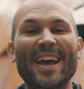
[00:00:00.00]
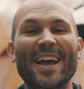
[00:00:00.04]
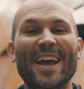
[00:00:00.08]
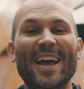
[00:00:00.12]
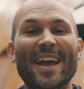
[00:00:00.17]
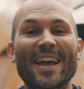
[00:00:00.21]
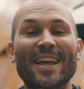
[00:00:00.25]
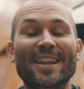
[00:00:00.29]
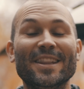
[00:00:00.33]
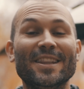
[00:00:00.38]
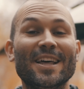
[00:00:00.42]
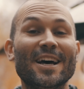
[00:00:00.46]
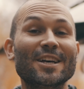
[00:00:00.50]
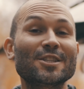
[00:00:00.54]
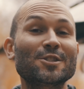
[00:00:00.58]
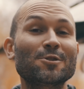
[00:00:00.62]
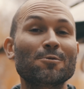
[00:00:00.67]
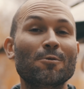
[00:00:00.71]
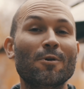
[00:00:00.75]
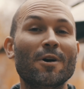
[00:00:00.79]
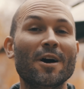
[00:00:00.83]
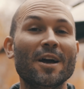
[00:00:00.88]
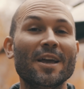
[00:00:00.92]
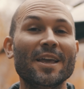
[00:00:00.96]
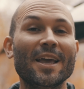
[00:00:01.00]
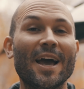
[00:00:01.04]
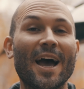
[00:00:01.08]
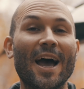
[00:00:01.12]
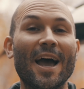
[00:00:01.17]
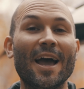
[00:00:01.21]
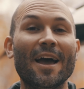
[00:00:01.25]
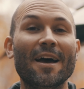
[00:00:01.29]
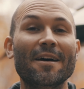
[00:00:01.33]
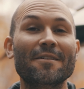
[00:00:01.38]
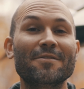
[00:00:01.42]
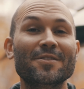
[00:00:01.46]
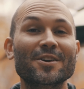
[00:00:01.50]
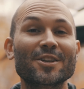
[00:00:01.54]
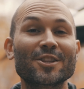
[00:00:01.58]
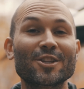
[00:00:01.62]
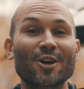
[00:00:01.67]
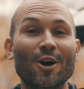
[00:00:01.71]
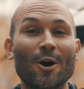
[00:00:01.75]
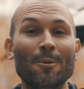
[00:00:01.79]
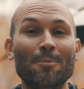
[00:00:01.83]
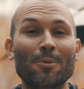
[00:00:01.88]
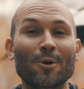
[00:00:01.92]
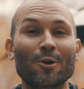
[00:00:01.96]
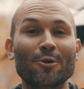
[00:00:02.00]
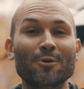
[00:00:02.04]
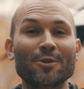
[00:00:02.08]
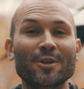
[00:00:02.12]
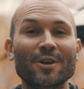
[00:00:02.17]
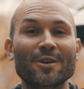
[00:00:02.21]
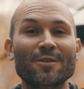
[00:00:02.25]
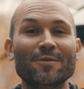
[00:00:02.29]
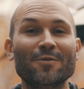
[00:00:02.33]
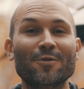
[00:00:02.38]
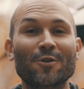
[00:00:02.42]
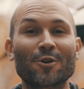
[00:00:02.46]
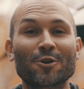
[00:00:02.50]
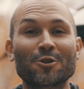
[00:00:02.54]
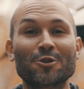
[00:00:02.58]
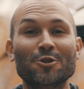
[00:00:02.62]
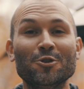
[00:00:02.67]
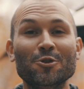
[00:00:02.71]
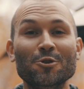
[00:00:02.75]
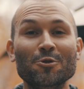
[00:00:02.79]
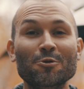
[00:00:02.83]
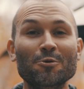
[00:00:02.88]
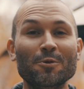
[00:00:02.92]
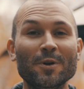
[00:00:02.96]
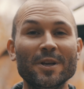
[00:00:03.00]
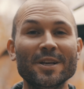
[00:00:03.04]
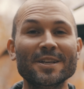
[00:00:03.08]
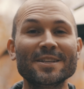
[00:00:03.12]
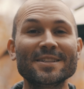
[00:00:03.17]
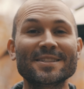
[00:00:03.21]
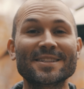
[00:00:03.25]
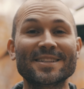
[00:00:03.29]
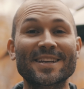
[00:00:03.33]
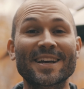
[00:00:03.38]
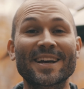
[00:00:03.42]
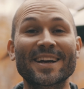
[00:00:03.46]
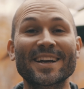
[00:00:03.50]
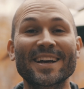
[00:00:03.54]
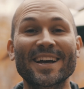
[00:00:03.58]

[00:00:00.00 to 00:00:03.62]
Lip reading: And that's why I haven't uploaded for 2 weeks.